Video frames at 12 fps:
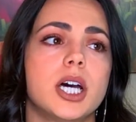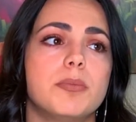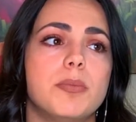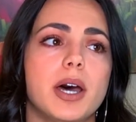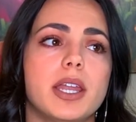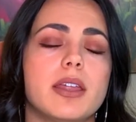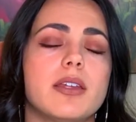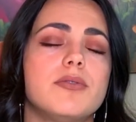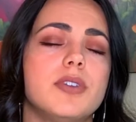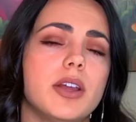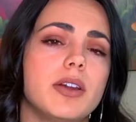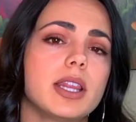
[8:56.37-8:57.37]
but in a
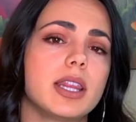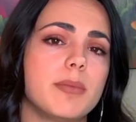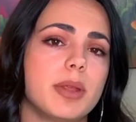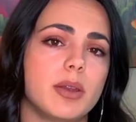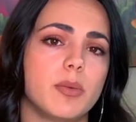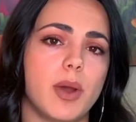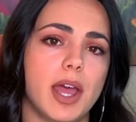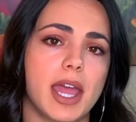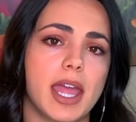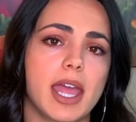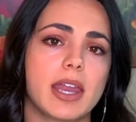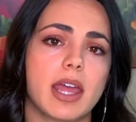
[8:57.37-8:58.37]
very limited
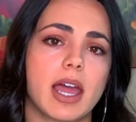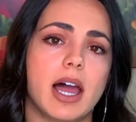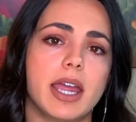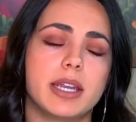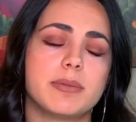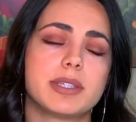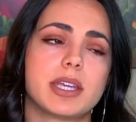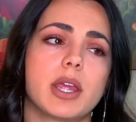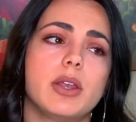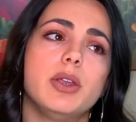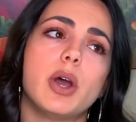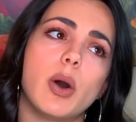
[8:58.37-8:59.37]
way, and items that I
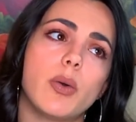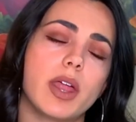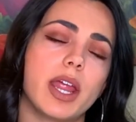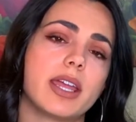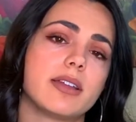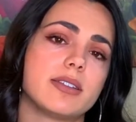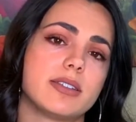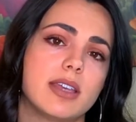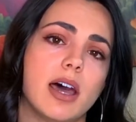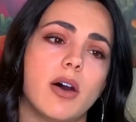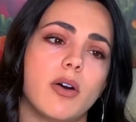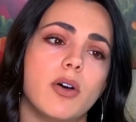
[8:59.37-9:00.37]
know that I can
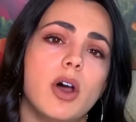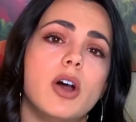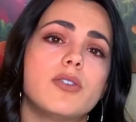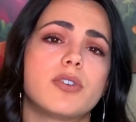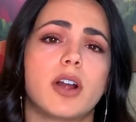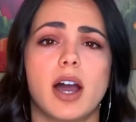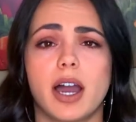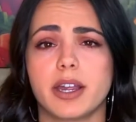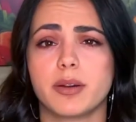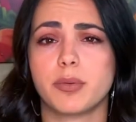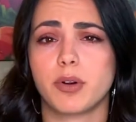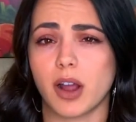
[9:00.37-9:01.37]
sell for a
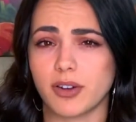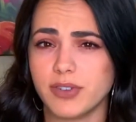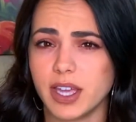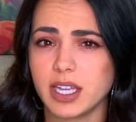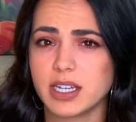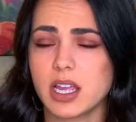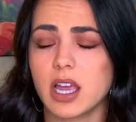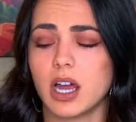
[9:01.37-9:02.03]
higher profit,